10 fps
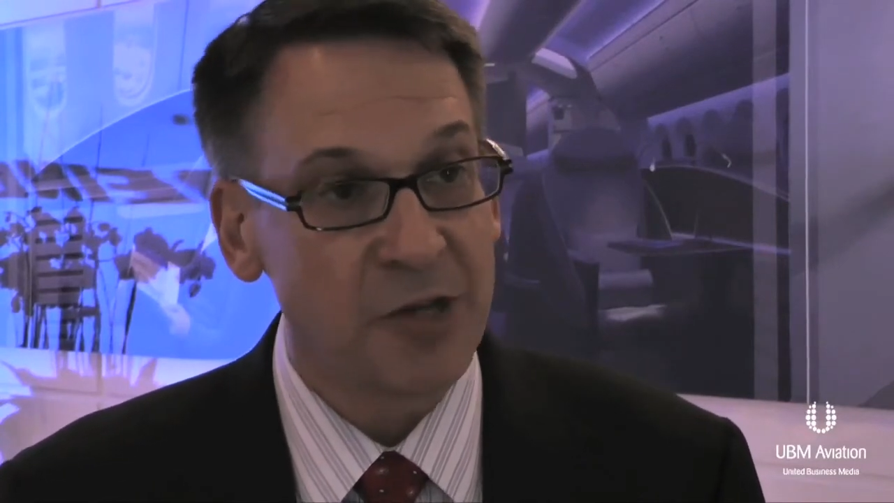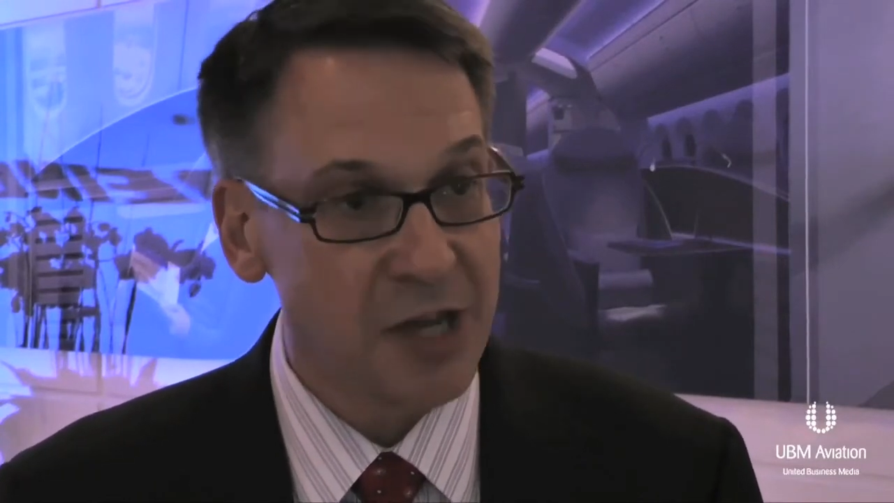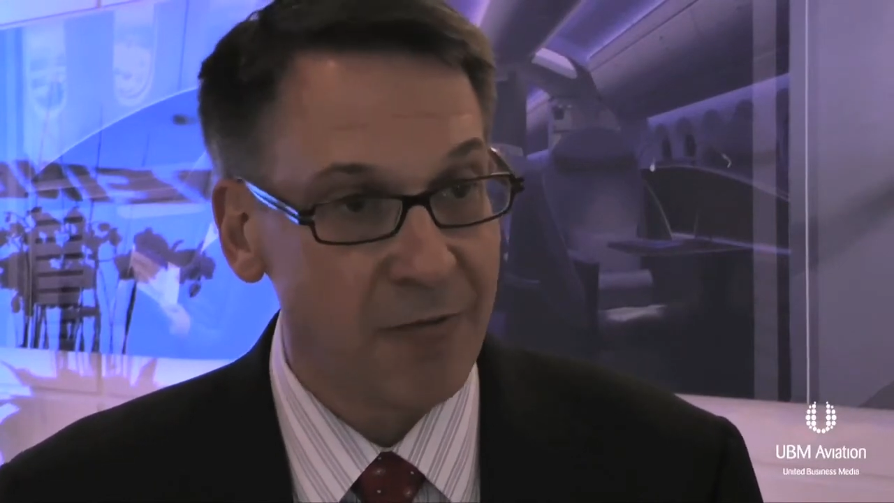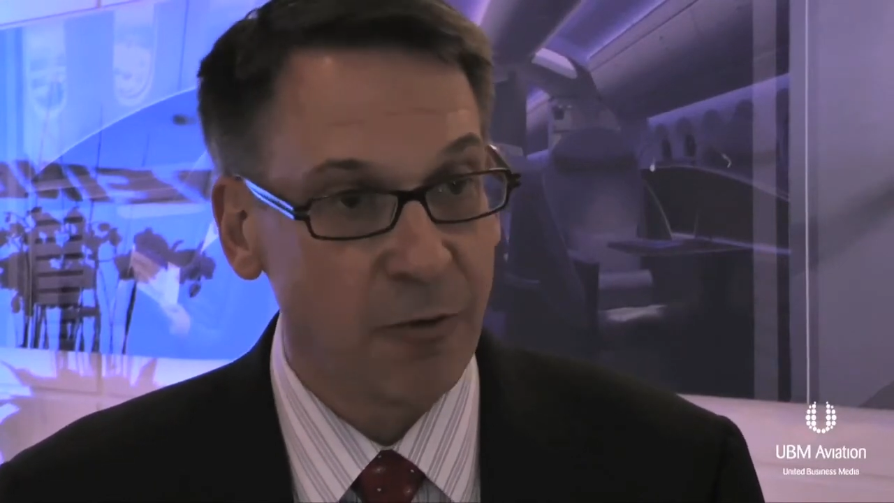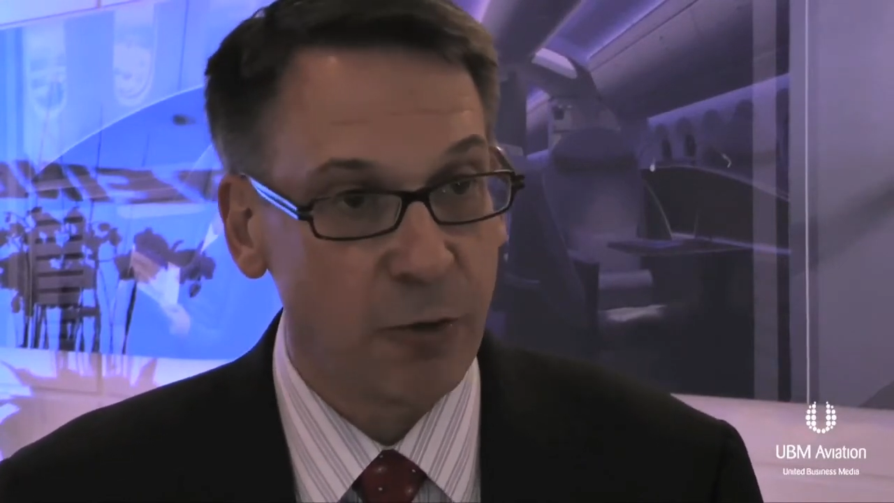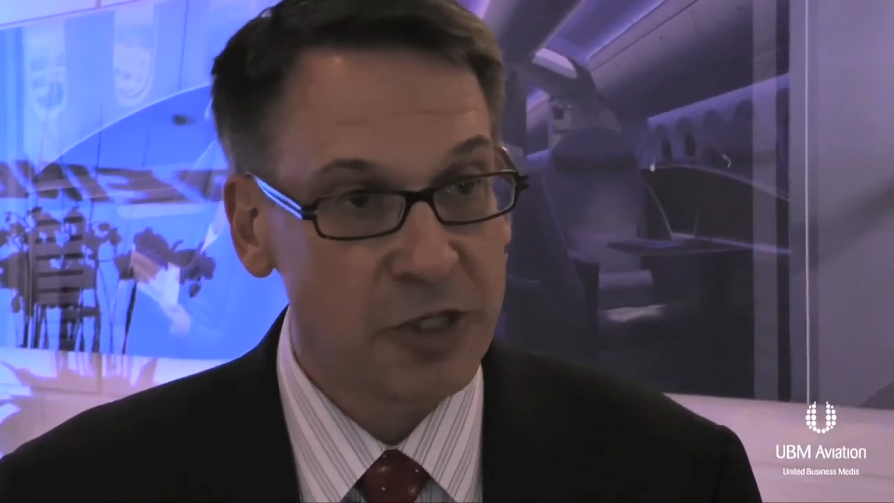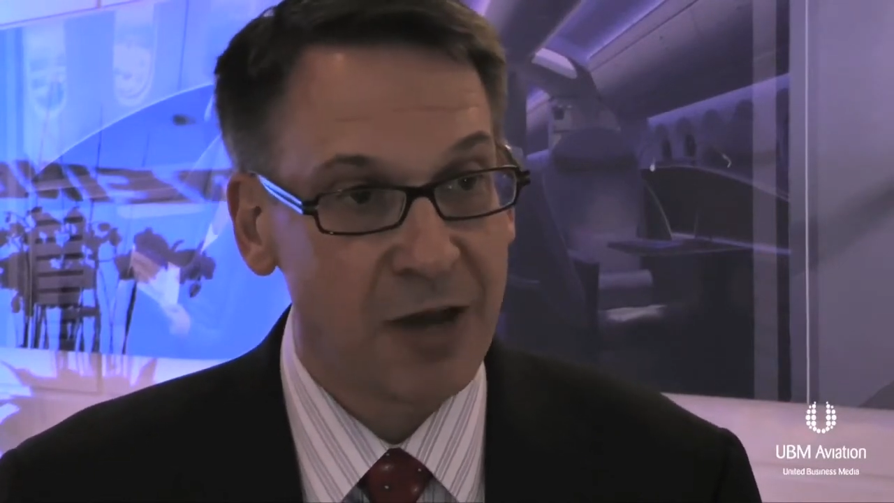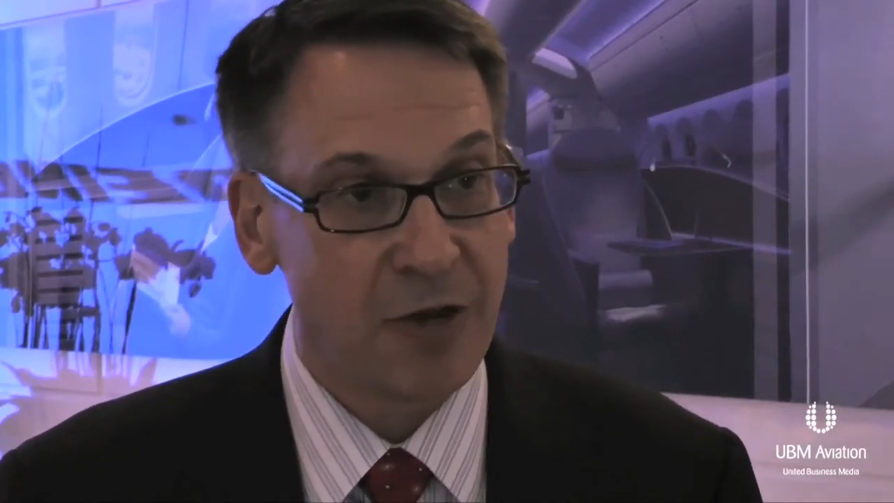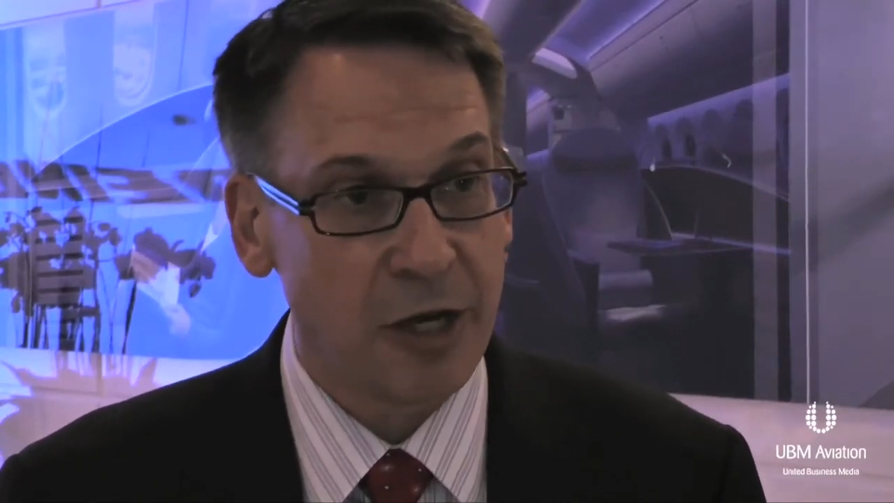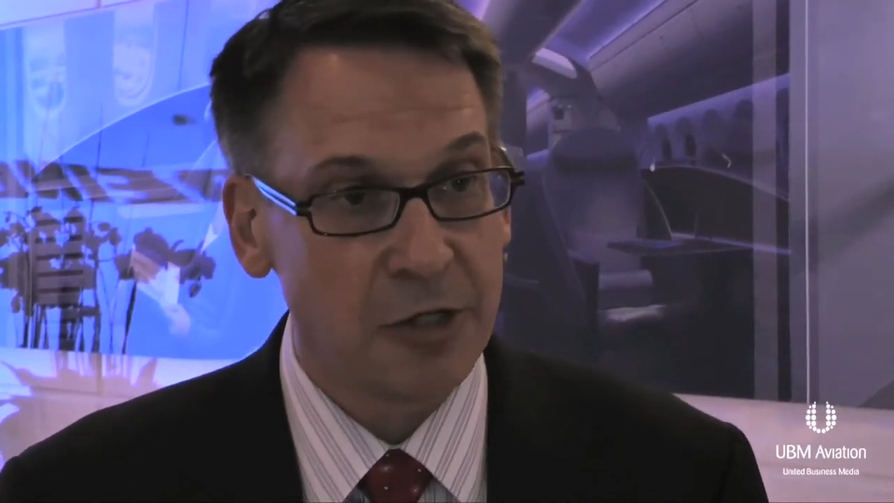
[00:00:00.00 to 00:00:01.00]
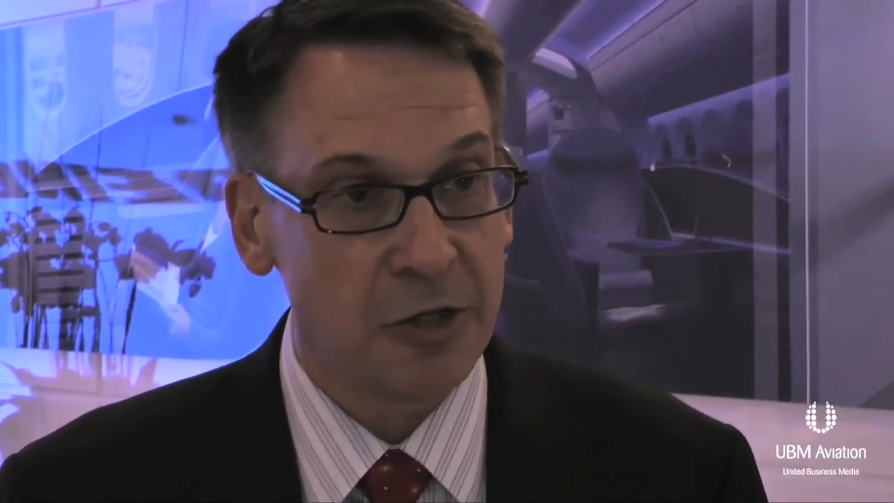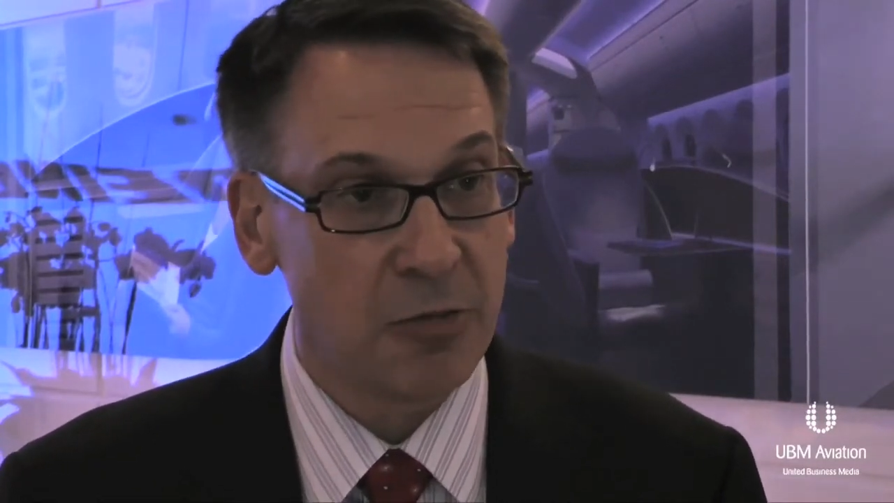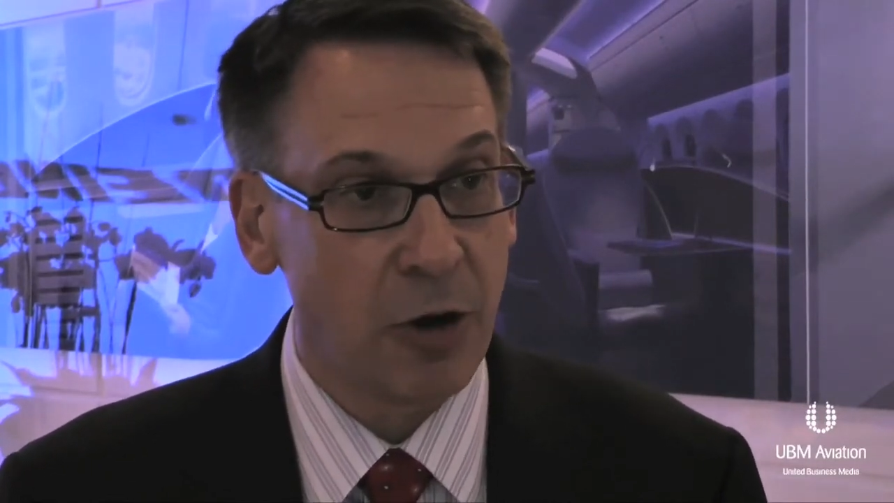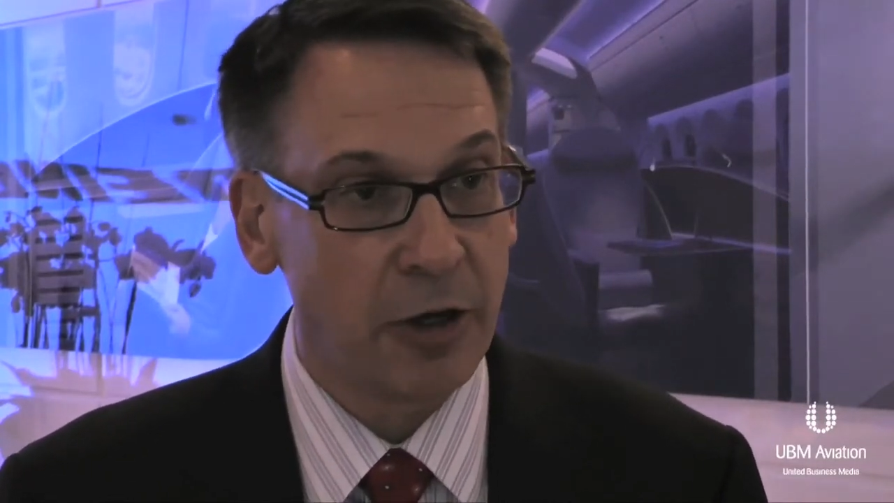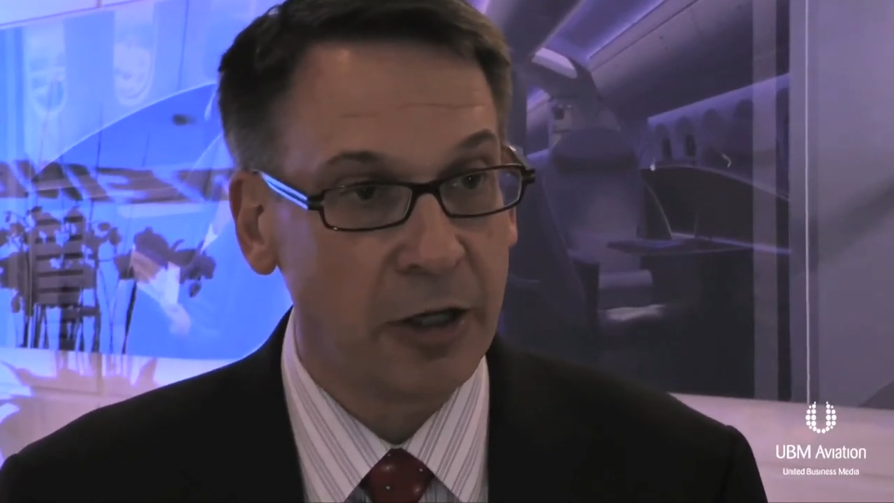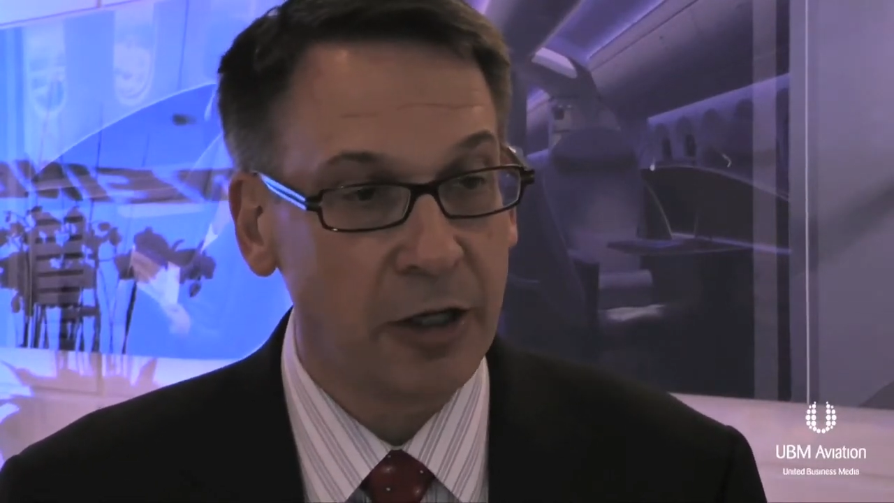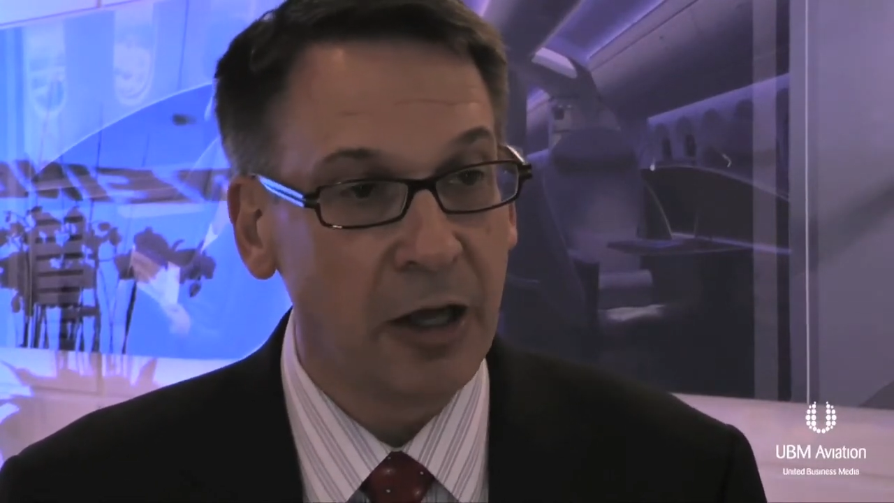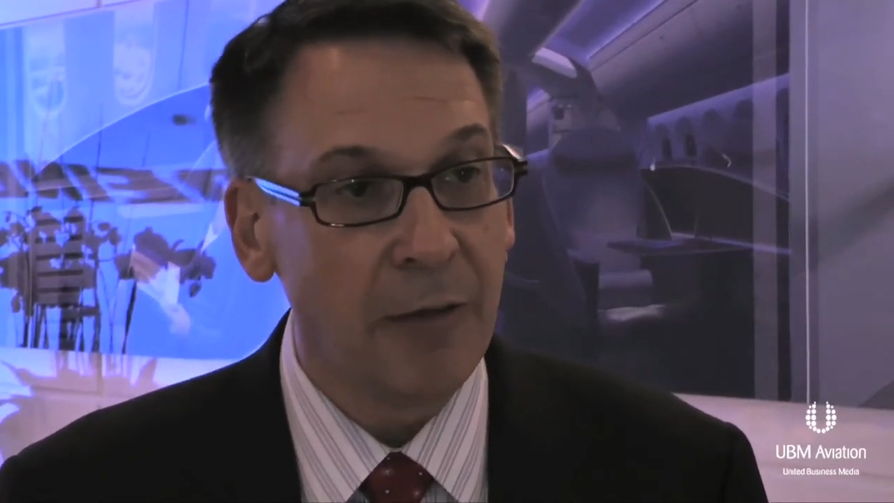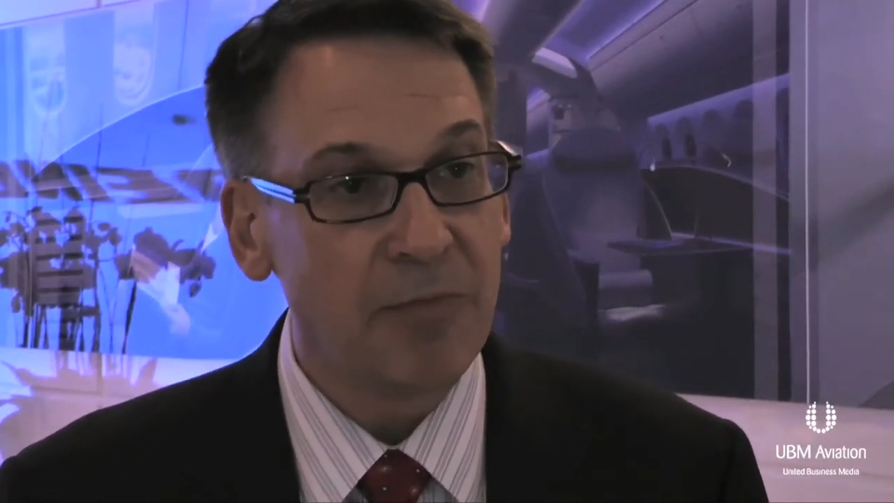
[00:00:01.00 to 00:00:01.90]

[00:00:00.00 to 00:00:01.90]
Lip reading: the 747-8 to the market.